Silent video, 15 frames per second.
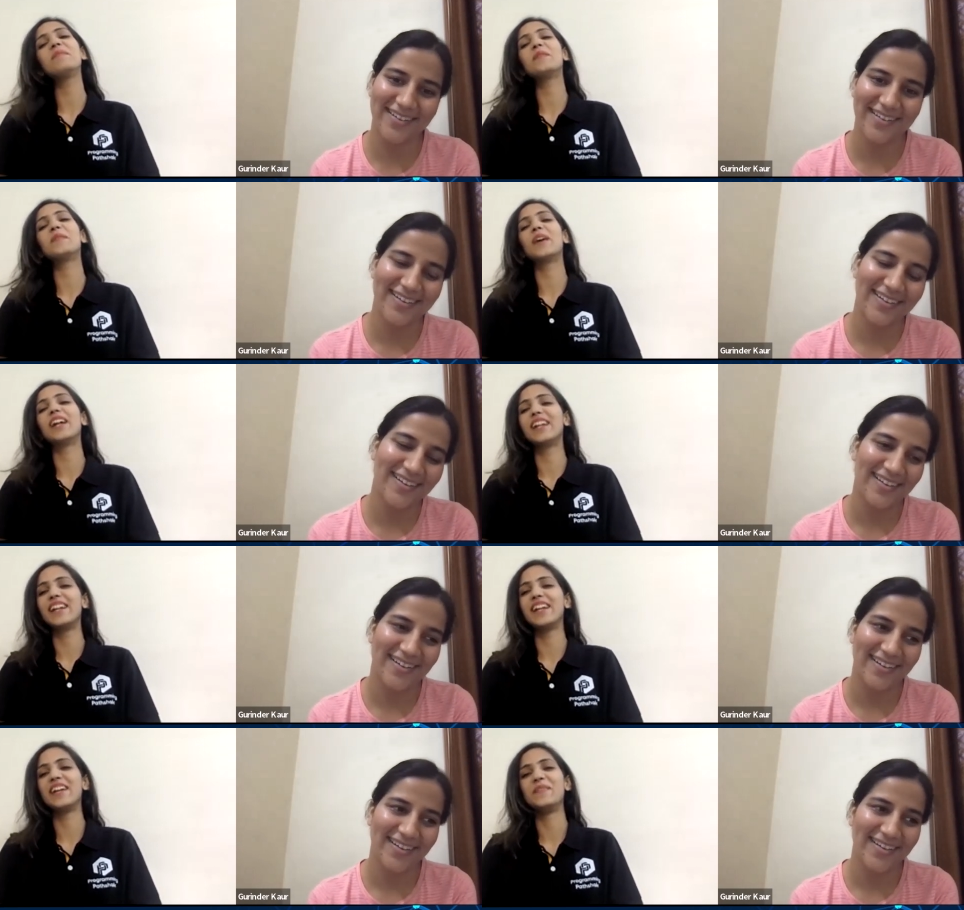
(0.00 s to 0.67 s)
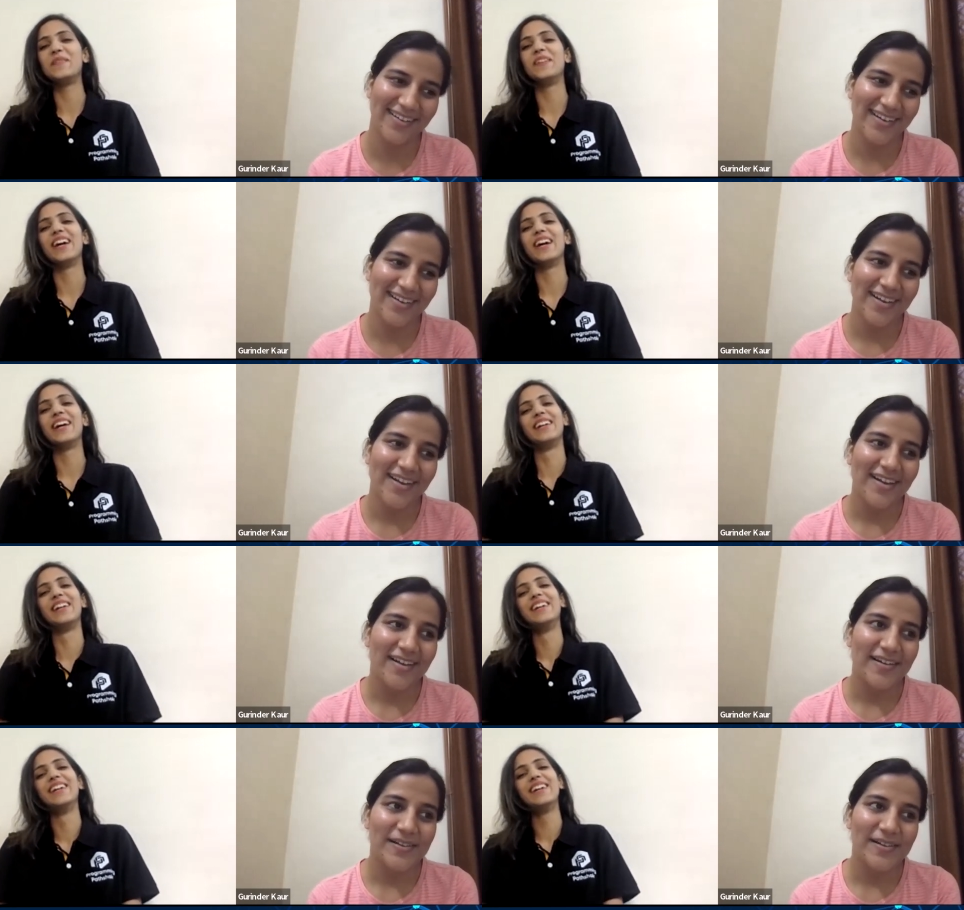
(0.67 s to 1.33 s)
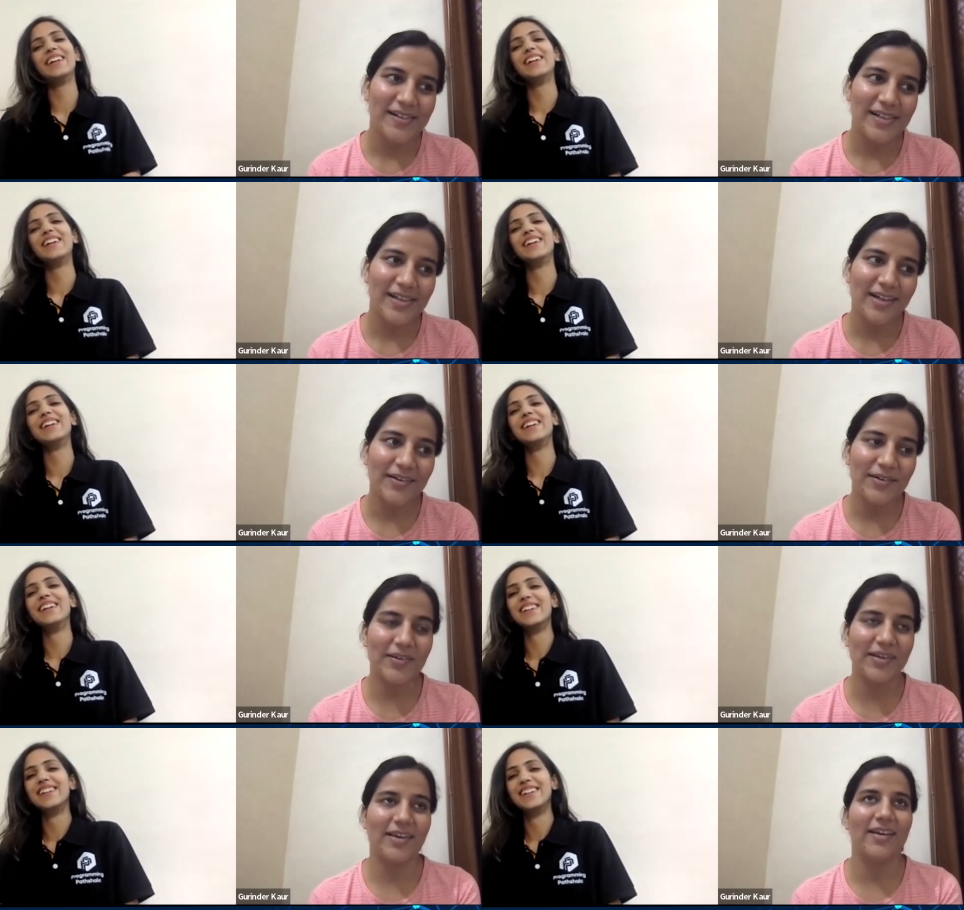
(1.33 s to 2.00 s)
Speaker 1: me one name, yeah.
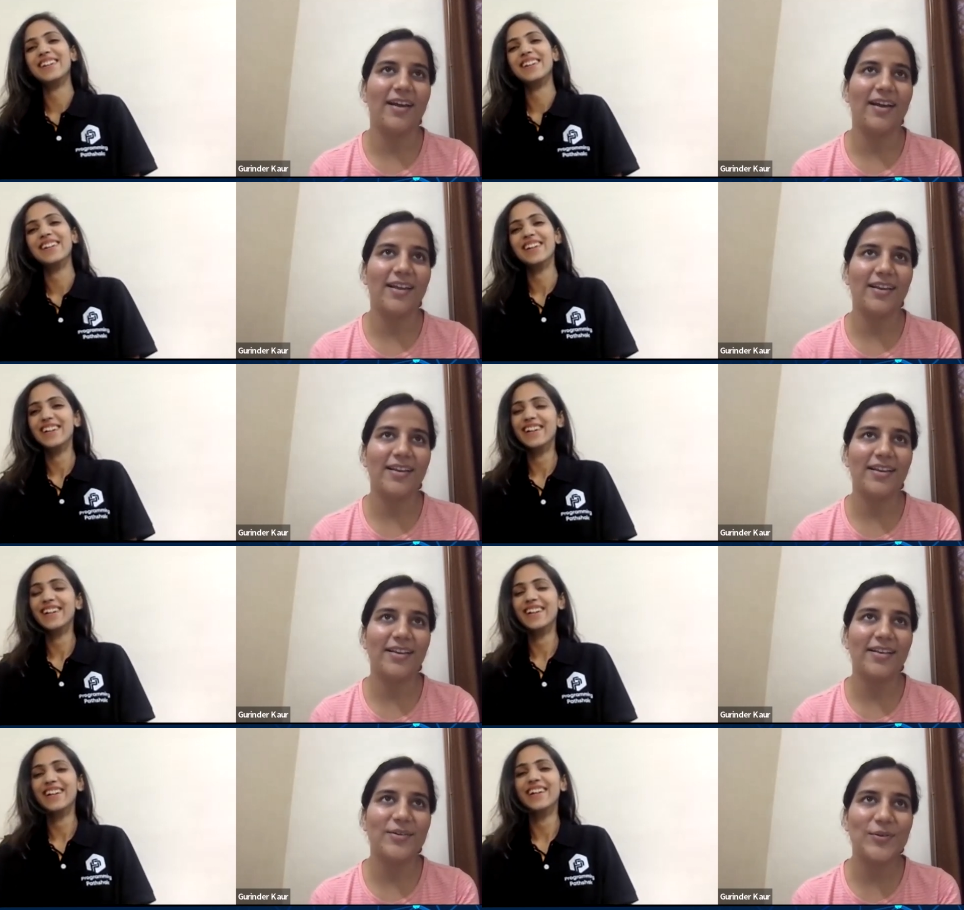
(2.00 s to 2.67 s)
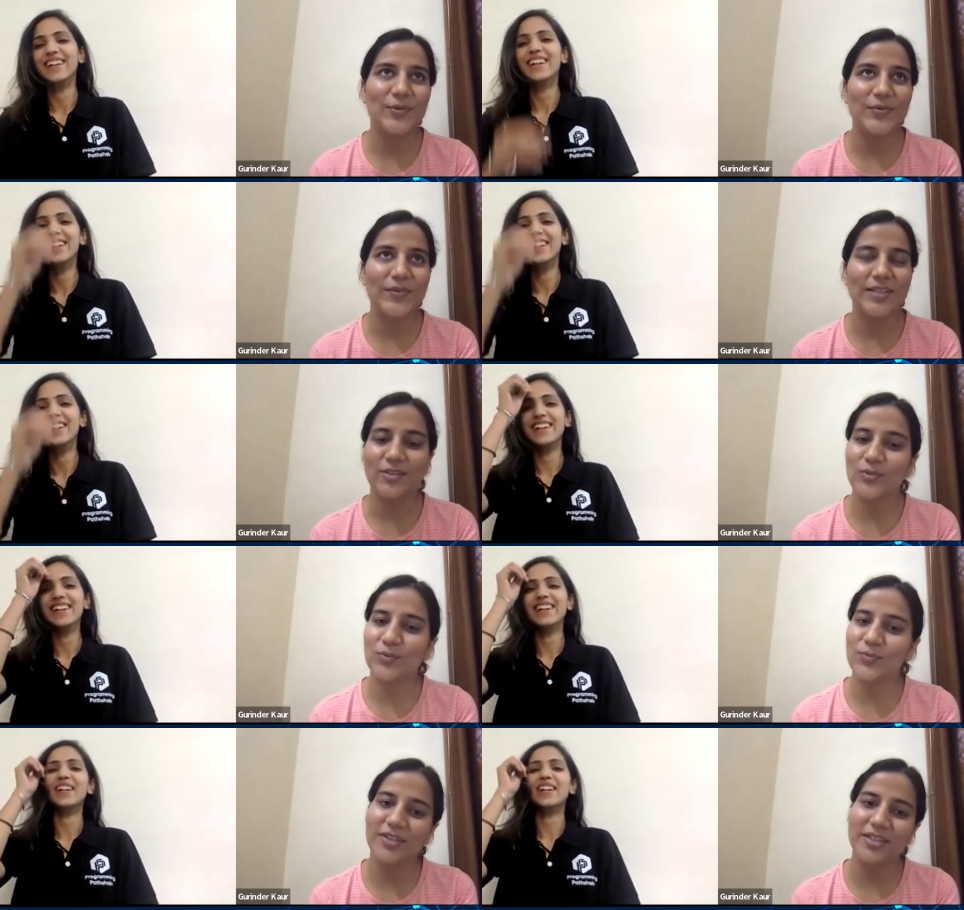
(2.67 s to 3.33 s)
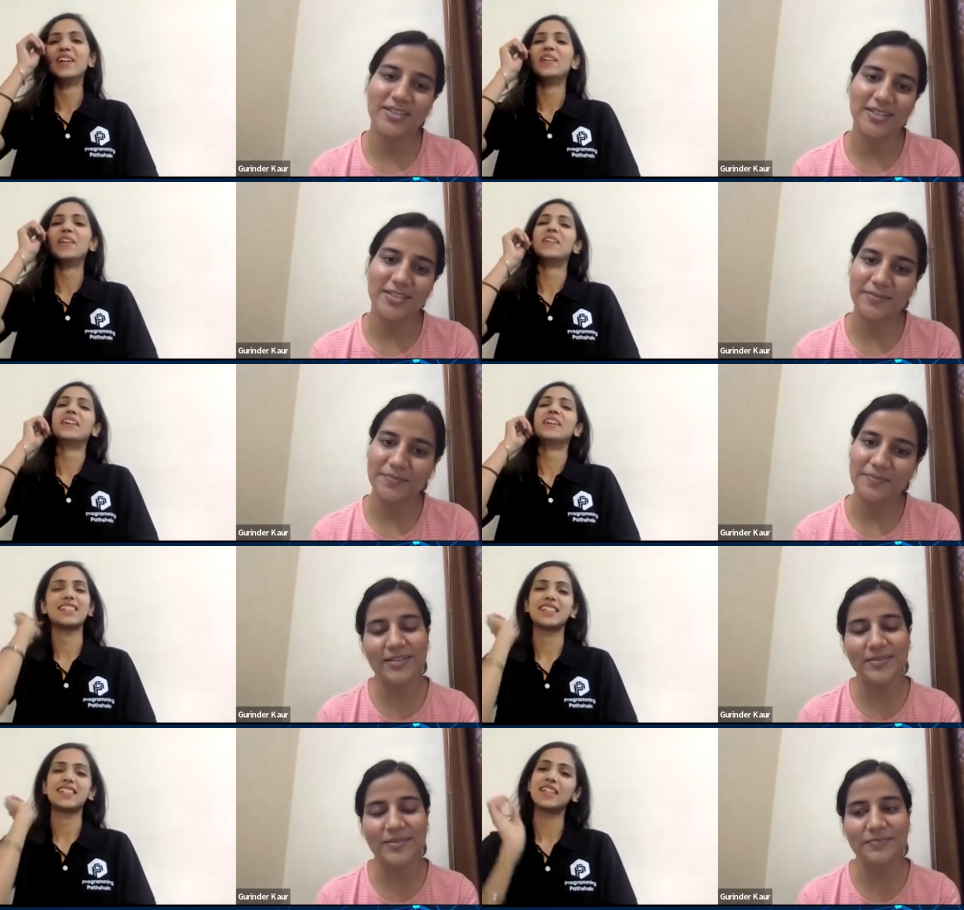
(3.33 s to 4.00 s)
Okay, I'll go with Anupriji.
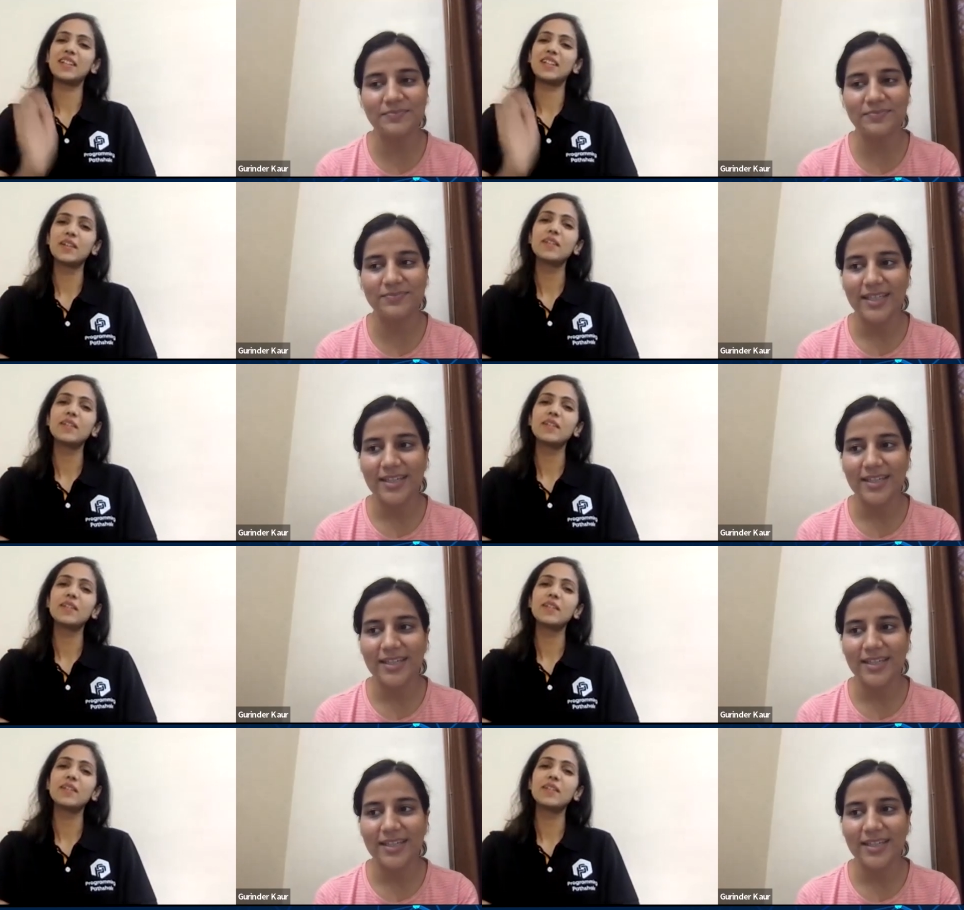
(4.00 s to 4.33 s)
Um,